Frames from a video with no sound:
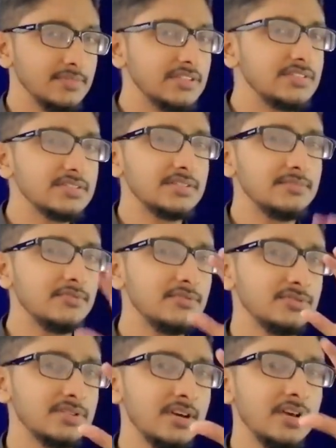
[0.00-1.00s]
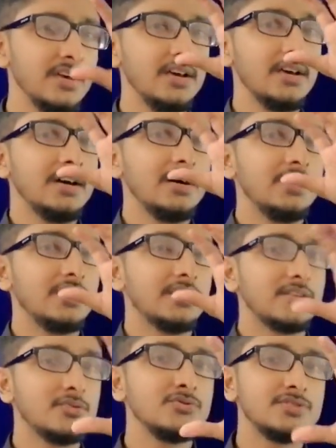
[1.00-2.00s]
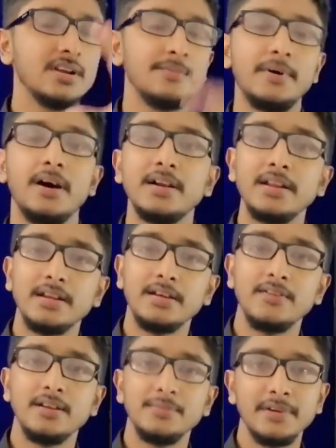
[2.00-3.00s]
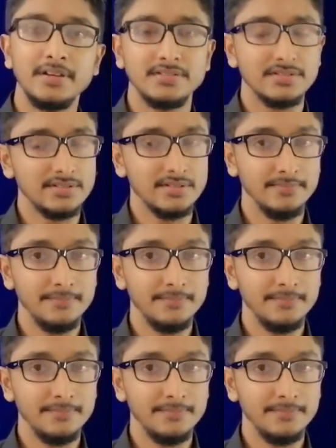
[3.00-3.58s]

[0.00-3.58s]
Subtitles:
This is the most crucial part in developing a system.